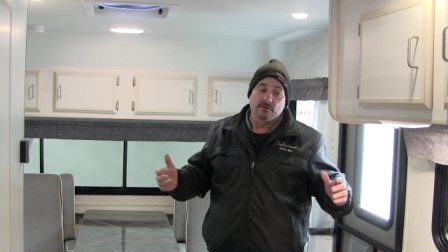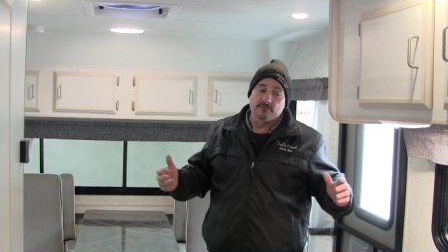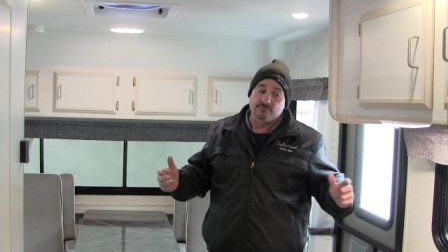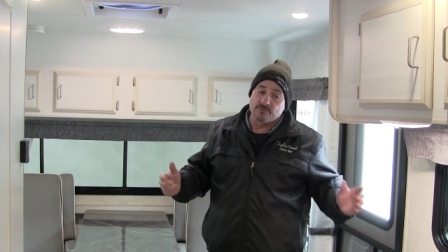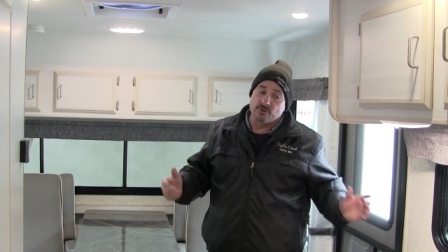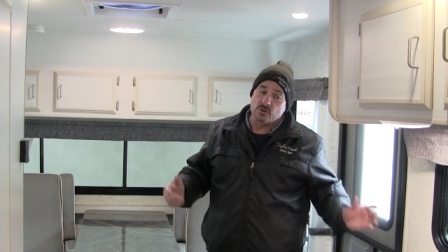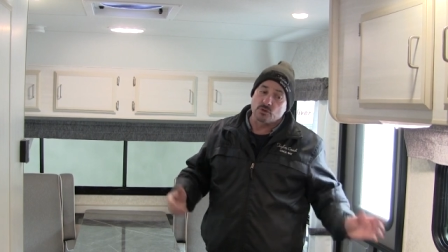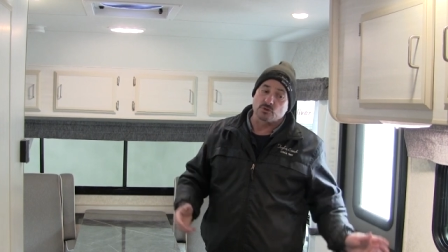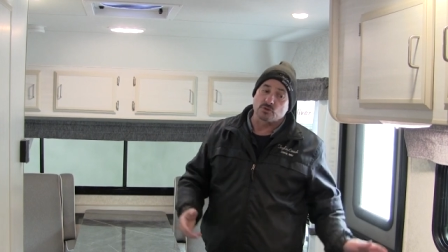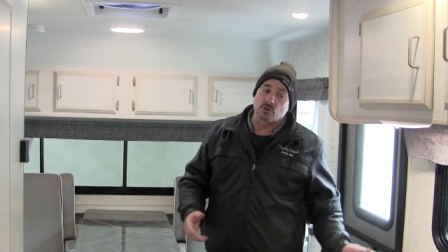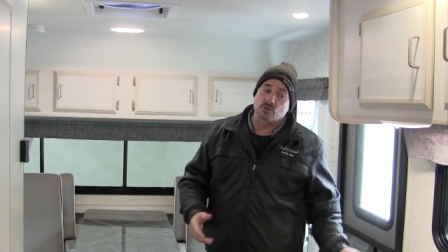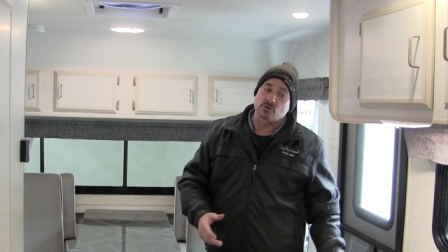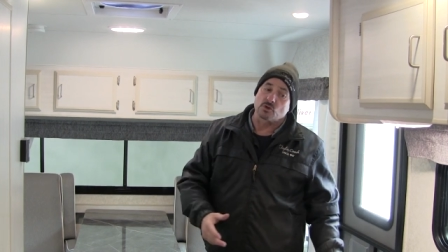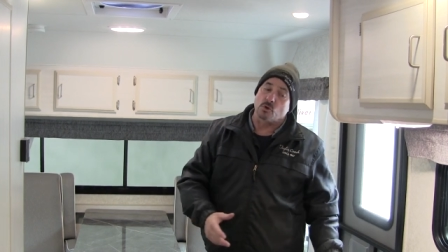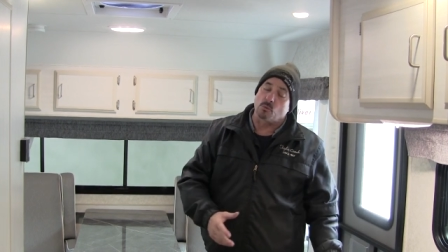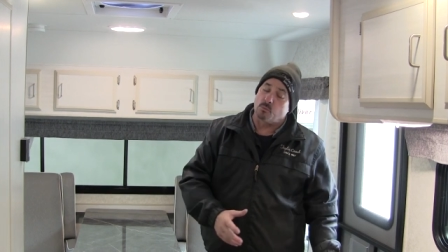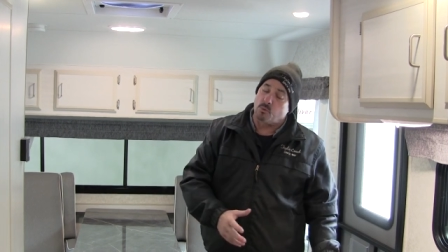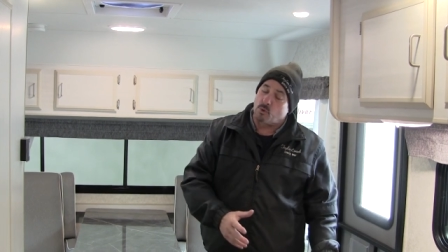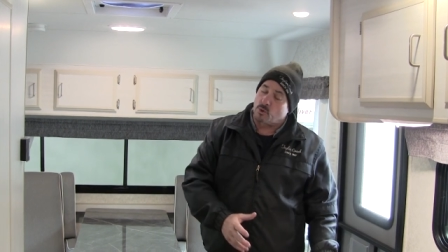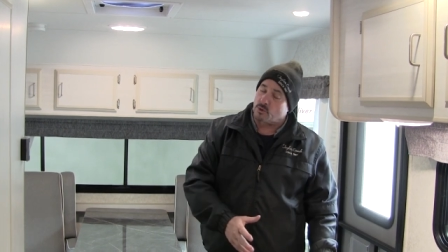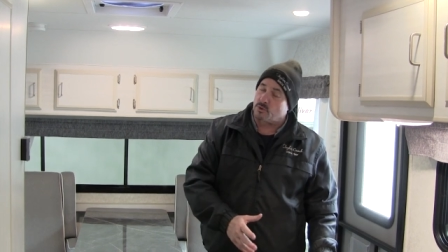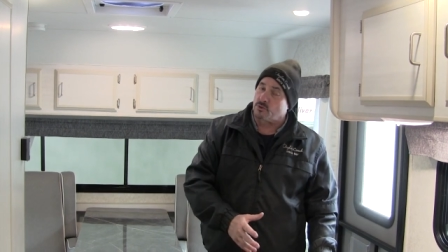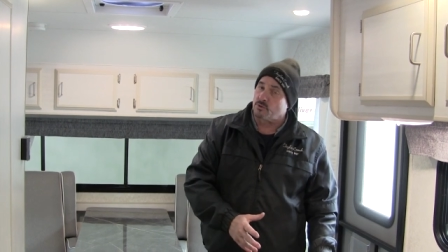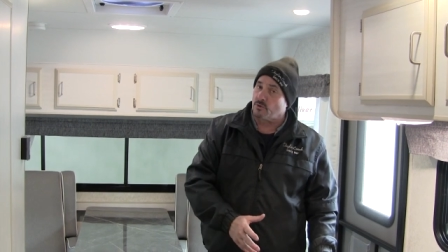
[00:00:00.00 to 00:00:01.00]
versus a
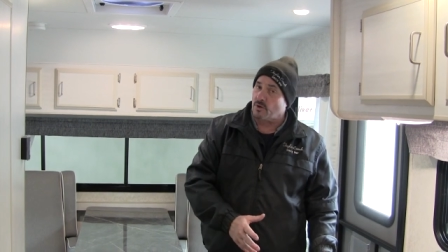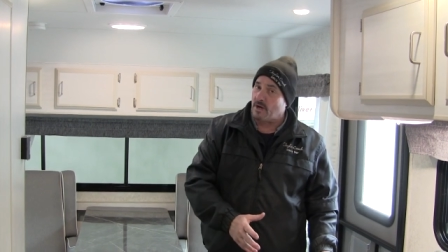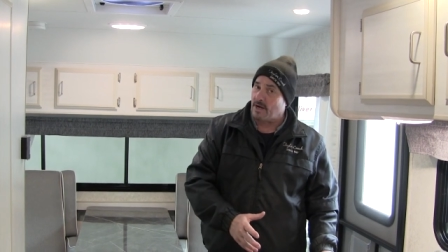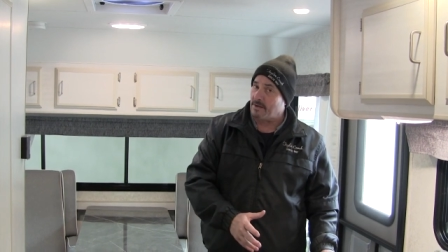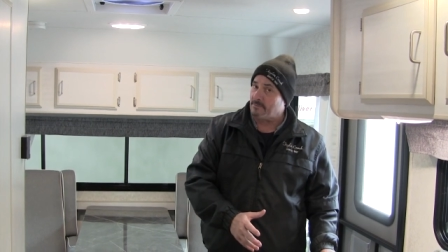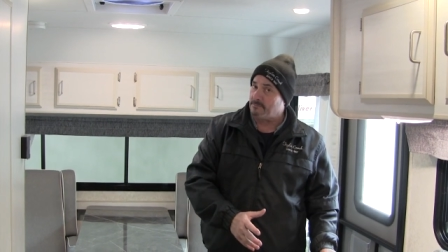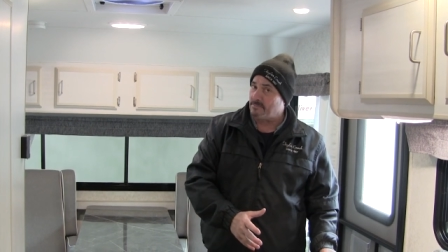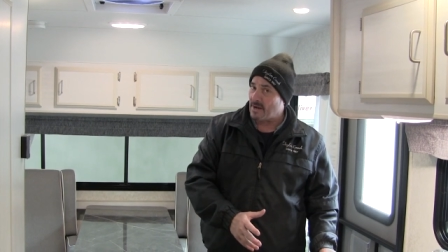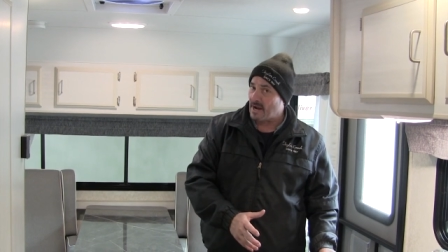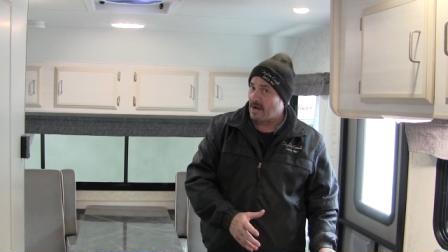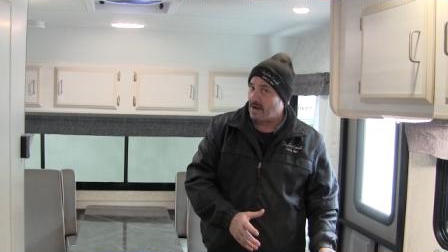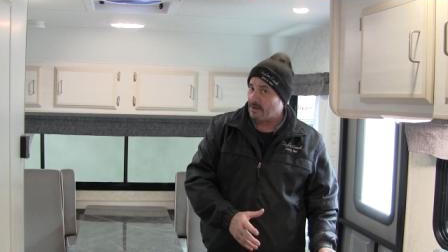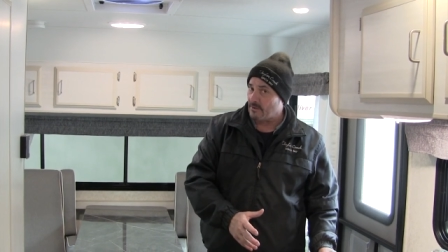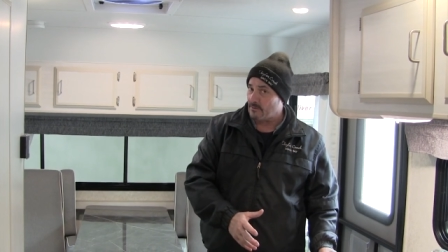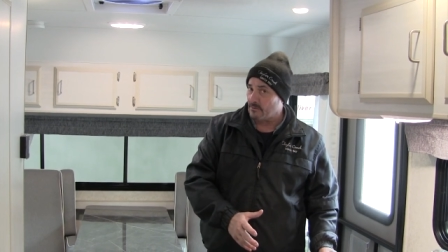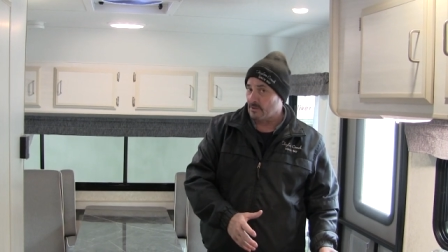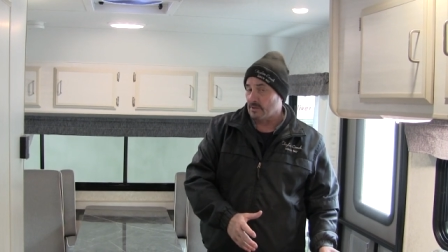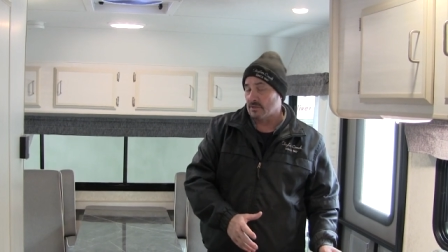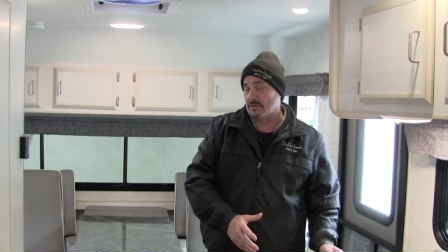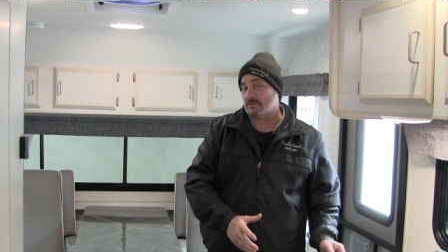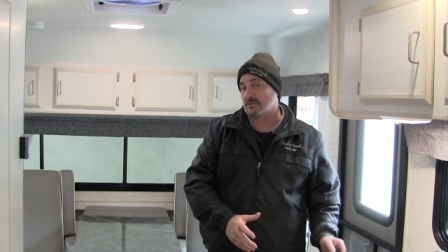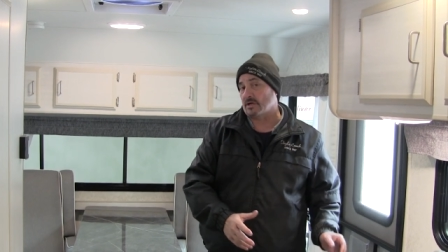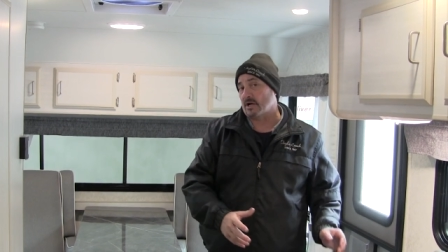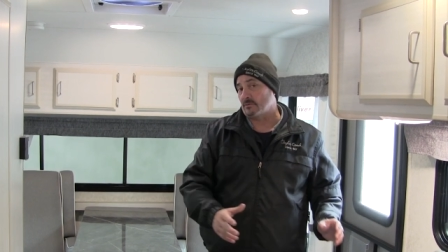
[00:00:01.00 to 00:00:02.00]
wood grain pattern
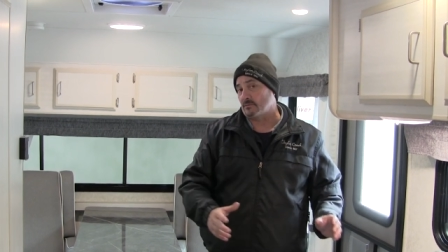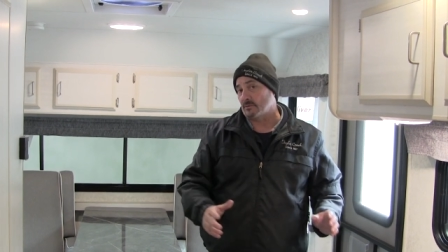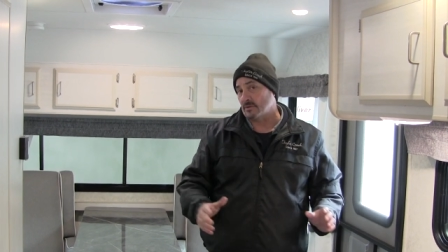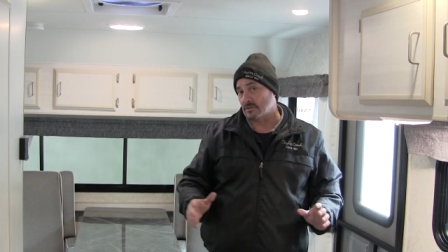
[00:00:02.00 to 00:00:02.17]
inside.